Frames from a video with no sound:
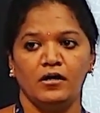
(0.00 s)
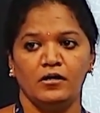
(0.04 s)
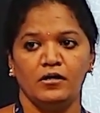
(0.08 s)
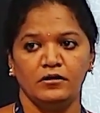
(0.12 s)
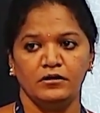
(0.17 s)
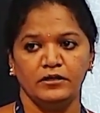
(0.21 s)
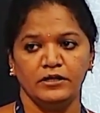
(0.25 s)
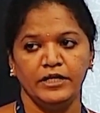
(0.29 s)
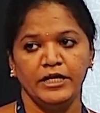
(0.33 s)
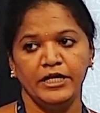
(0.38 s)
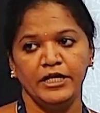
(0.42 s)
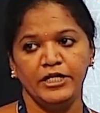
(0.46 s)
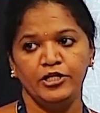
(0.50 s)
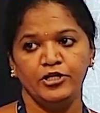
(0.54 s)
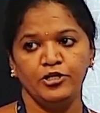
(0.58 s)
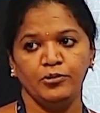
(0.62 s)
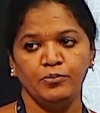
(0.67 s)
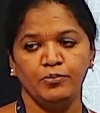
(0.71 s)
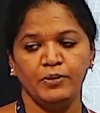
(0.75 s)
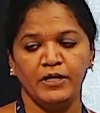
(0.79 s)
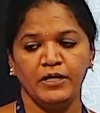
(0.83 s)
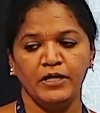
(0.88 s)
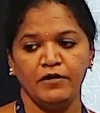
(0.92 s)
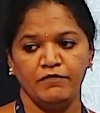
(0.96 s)
need to
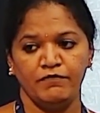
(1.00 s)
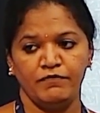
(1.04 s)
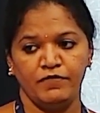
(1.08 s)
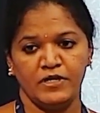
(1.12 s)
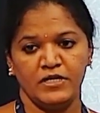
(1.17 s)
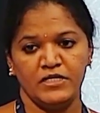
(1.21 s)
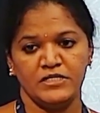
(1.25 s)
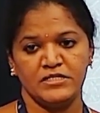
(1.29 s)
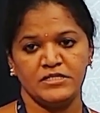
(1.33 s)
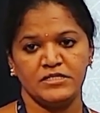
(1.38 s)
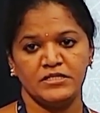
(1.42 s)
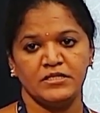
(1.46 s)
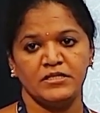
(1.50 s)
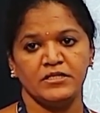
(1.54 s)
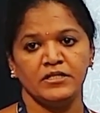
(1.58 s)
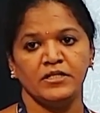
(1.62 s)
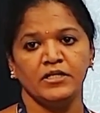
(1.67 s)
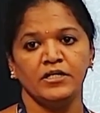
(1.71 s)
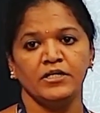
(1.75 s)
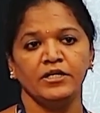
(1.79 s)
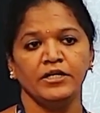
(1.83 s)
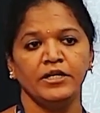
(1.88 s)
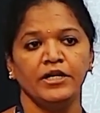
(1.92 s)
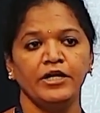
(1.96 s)
be faster,
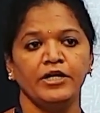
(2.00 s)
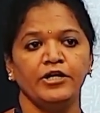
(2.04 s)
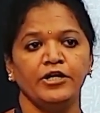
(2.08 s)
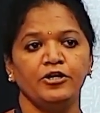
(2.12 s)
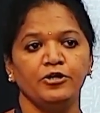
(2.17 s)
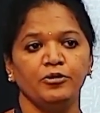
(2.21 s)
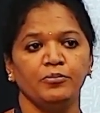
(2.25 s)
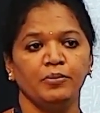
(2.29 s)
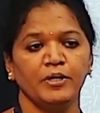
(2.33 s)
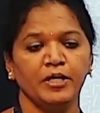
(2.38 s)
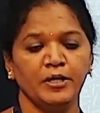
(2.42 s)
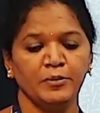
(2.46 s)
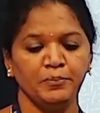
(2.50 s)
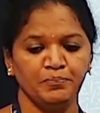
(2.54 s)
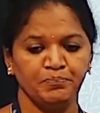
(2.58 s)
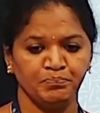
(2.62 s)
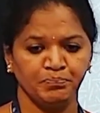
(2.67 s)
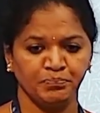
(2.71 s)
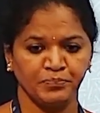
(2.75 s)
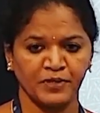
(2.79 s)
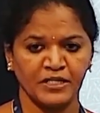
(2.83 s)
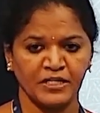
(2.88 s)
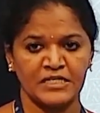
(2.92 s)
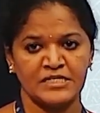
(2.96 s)
need to be
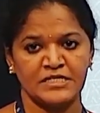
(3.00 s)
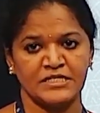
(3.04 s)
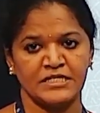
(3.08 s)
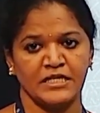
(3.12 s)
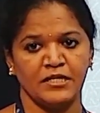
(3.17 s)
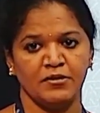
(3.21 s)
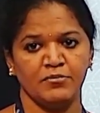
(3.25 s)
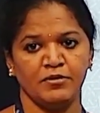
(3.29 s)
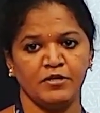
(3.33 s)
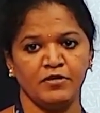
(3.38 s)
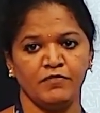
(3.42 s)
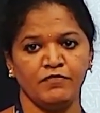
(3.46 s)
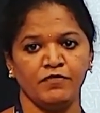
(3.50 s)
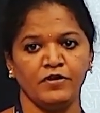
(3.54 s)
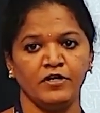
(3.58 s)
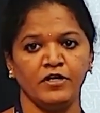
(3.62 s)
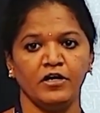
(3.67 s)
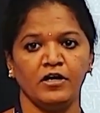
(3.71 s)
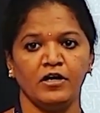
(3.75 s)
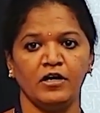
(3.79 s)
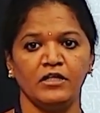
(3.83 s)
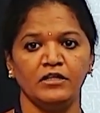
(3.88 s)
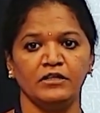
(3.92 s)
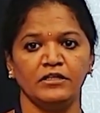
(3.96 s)
stable for
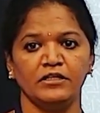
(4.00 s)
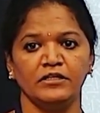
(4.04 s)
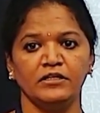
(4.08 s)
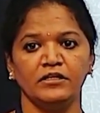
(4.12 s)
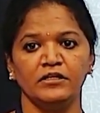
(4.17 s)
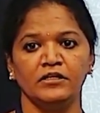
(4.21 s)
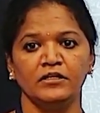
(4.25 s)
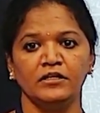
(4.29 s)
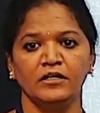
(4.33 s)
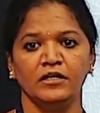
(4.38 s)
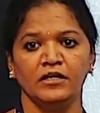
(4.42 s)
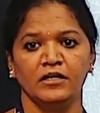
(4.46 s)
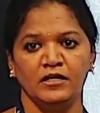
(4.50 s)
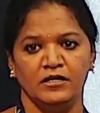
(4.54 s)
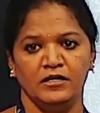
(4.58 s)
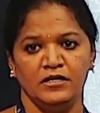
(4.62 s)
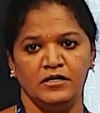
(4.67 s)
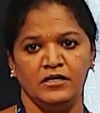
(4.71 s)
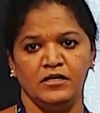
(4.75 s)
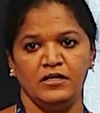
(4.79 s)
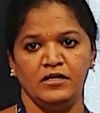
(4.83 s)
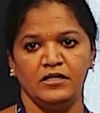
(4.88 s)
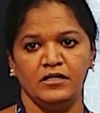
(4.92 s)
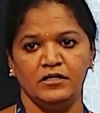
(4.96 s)
all the
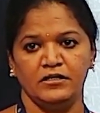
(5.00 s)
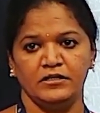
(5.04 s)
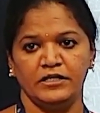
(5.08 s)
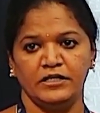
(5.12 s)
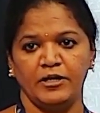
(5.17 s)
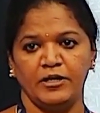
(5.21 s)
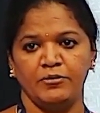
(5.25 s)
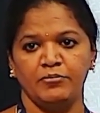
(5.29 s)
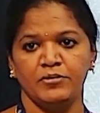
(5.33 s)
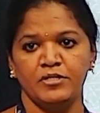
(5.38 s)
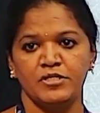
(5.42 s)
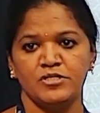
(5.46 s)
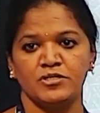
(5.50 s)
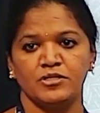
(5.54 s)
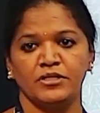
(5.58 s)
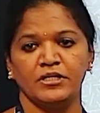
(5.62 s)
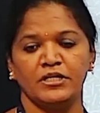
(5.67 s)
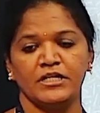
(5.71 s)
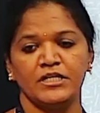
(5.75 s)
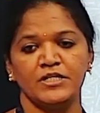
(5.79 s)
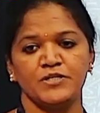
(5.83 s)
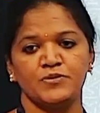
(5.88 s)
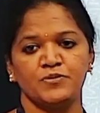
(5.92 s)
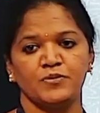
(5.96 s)
time. So,
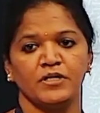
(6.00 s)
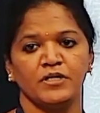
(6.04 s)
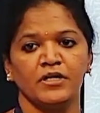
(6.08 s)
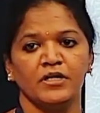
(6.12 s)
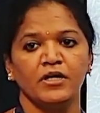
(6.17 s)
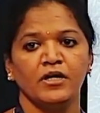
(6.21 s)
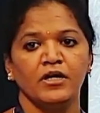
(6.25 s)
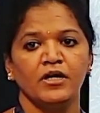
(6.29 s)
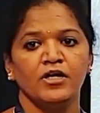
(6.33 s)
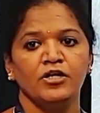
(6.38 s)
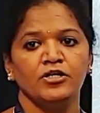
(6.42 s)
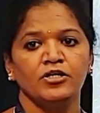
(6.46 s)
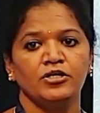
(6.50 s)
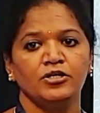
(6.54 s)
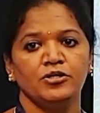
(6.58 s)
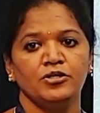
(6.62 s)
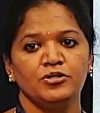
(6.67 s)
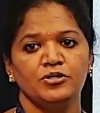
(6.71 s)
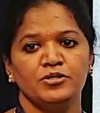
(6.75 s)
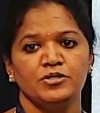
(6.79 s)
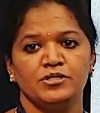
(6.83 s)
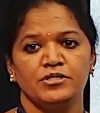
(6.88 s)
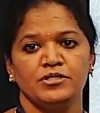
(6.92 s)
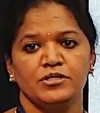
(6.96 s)
that is what
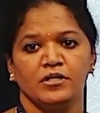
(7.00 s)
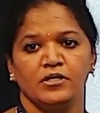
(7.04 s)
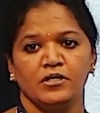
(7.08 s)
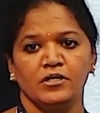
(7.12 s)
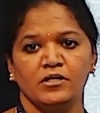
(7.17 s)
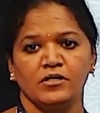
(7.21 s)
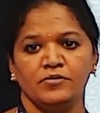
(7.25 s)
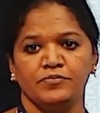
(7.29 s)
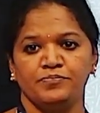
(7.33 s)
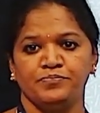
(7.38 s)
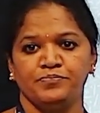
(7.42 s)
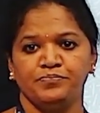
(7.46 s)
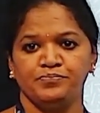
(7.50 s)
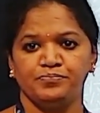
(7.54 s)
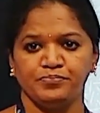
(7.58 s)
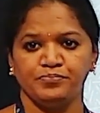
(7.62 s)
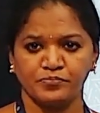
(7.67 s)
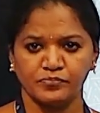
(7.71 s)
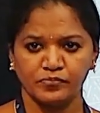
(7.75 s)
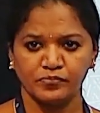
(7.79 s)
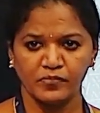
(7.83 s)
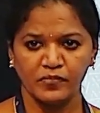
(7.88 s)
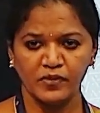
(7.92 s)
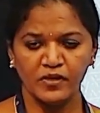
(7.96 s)
to
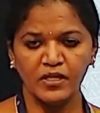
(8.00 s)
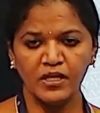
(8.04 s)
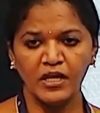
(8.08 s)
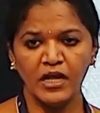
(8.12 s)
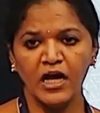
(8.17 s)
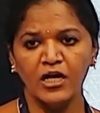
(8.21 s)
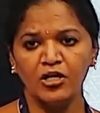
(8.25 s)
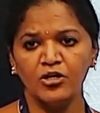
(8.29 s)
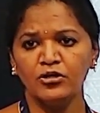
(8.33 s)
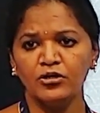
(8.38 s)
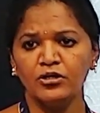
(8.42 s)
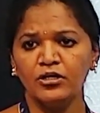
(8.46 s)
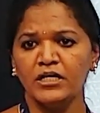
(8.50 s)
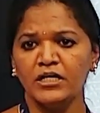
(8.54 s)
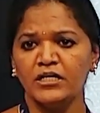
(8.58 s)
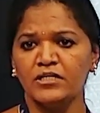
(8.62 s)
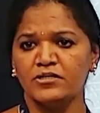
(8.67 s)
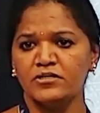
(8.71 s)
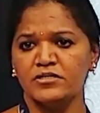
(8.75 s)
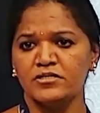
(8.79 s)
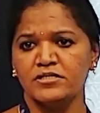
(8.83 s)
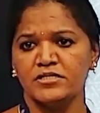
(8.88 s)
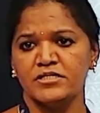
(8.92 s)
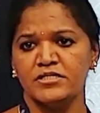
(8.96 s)
a good
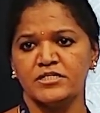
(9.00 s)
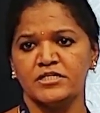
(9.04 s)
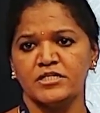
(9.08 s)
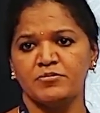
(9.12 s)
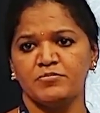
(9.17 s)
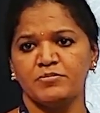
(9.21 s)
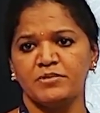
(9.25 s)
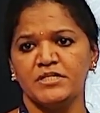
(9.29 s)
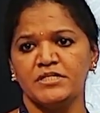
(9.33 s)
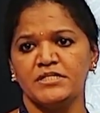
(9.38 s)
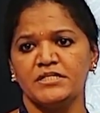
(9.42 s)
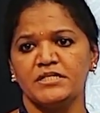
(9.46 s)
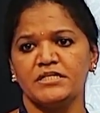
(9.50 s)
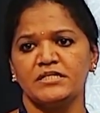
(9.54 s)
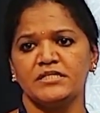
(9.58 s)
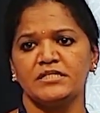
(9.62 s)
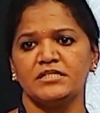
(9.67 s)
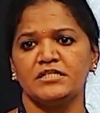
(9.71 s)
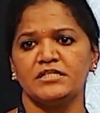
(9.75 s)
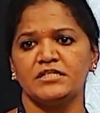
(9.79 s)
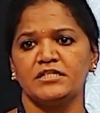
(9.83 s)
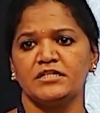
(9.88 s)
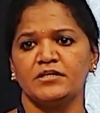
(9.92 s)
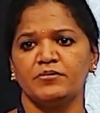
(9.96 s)
control system is a
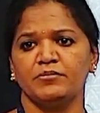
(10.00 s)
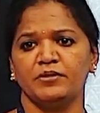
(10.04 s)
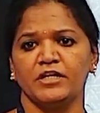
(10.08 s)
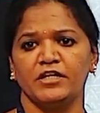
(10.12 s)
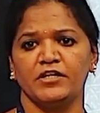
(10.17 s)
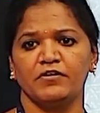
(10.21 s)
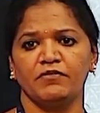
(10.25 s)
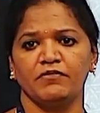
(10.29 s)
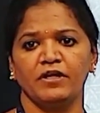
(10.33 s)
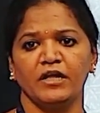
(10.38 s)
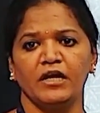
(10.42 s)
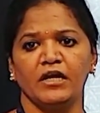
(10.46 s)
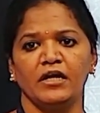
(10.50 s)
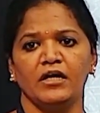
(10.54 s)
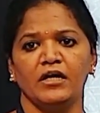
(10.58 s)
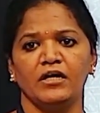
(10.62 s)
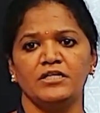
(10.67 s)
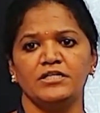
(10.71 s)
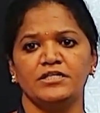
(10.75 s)
system that will